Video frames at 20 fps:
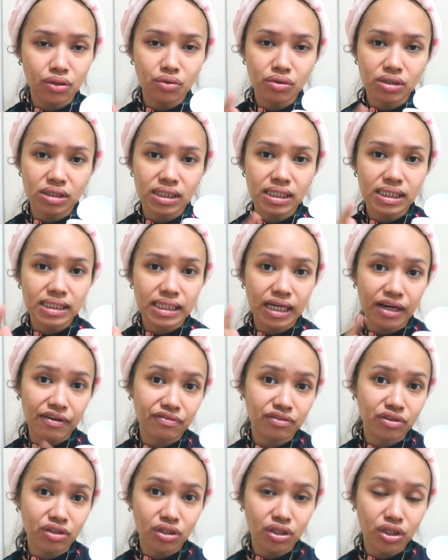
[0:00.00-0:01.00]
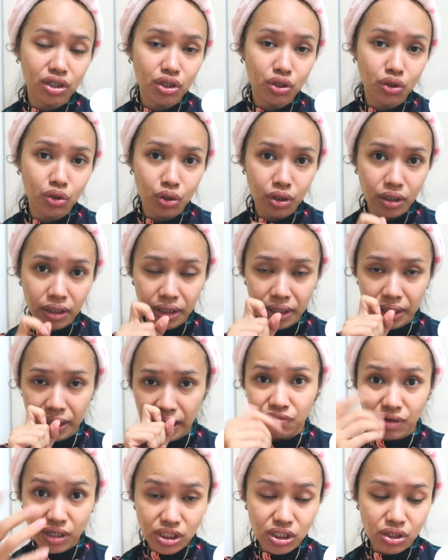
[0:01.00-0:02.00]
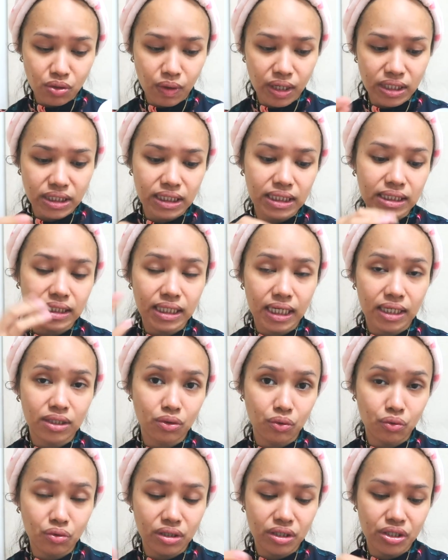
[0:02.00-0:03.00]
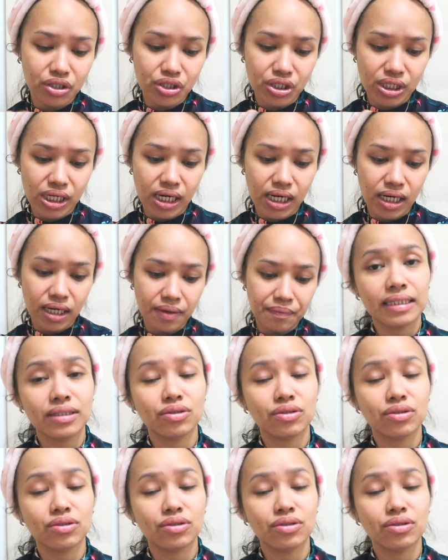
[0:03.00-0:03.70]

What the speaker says: use this after your facial wash kasi nga toner siya.